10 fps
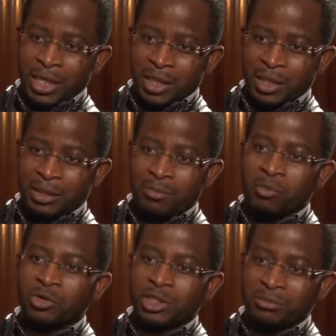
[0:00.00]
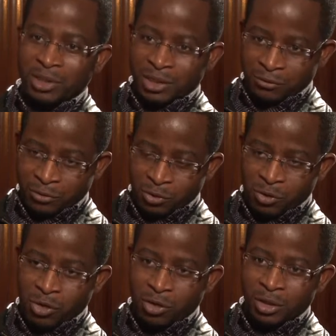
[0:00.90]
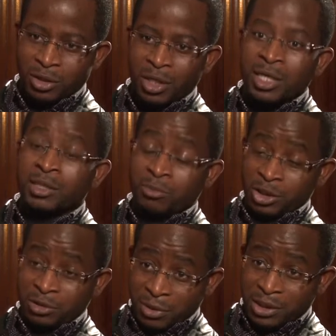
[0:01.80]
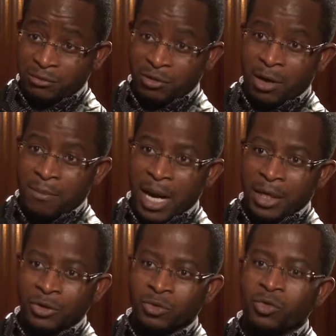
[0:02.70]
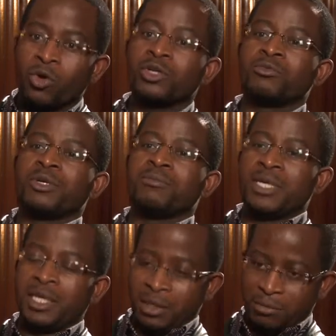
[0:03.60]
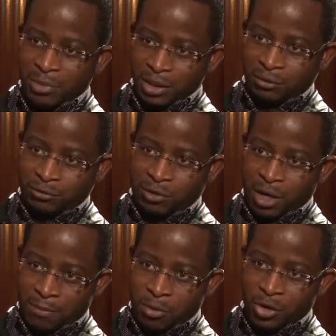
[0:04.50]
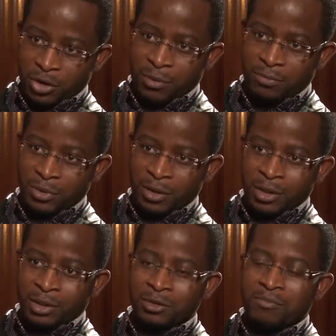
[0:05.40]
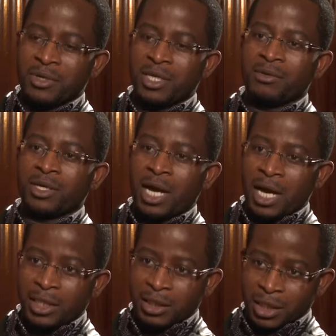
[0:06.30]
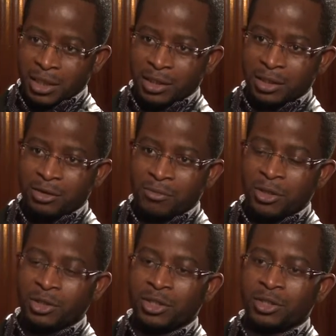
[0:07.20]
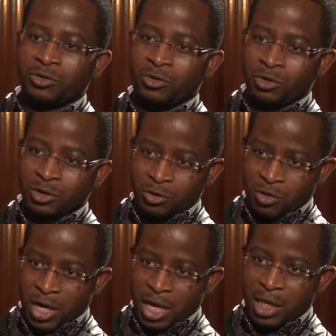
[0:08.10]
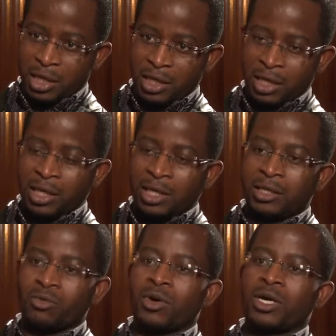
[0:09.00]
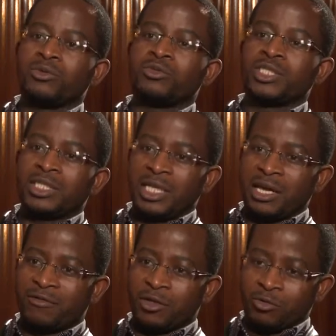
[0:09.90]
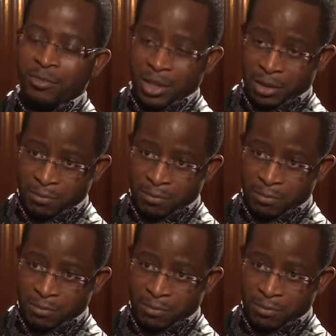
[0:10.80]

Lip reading: the most merciful God, the most merciful among you, God will be merciful upon them. So be kind and compassionate to those on earth. The one who's in heaven will be